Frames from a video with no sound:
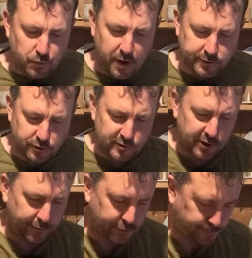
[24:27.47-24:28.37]
Yeah, it's very
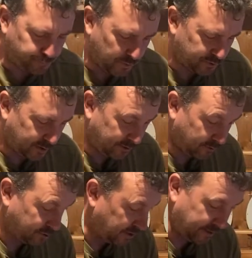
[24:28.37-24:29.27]
nice. Like
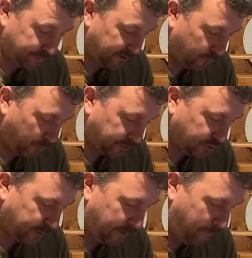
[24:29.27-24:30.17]
I say, a bit of a bite
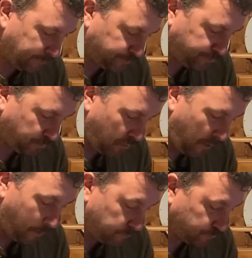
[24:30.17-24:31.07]
to it,
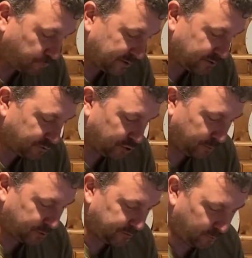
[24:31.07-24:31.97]
but it's not too
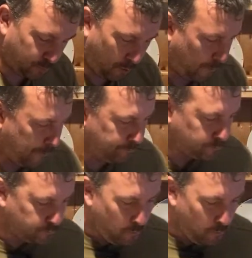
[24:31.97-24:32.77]
much of a problem.